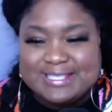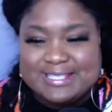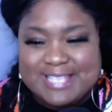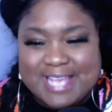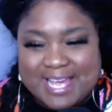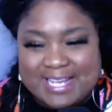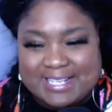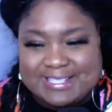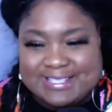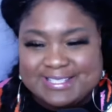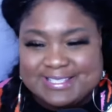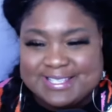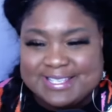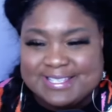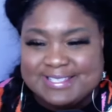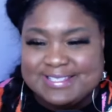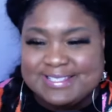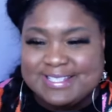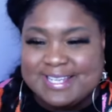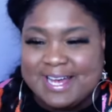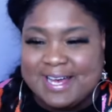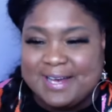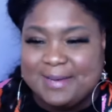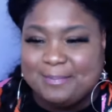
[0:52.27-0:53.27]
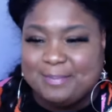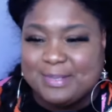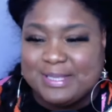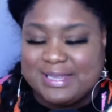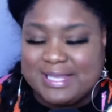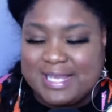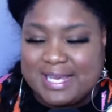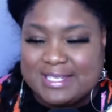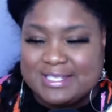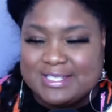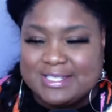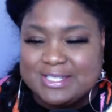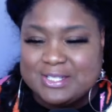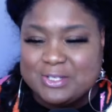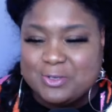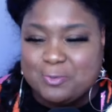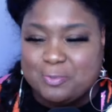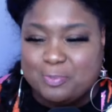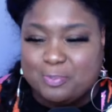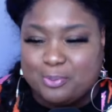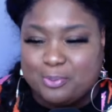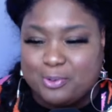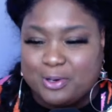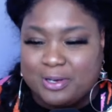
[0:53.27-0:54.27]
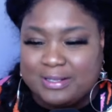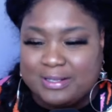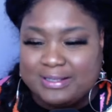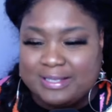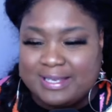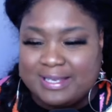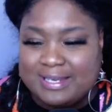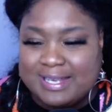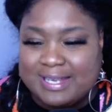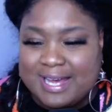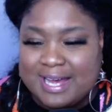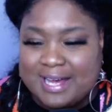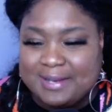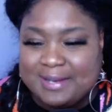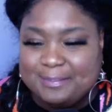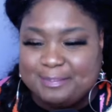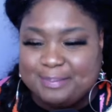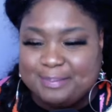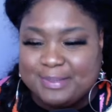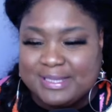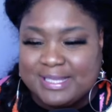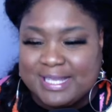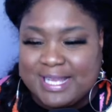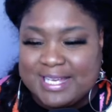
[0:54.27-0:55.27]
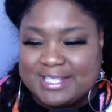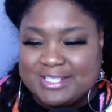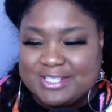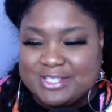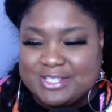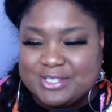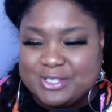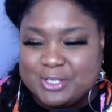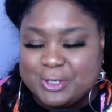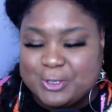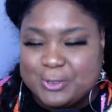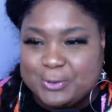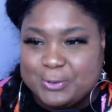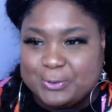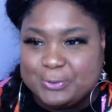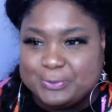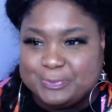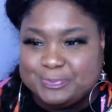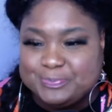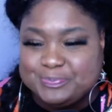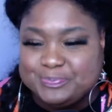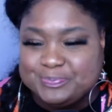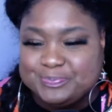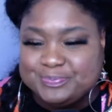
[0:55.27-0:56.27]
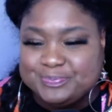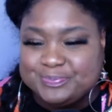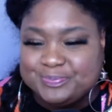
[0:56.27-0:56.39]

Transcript: Texas, God bless you. Brooklyn, God bless you.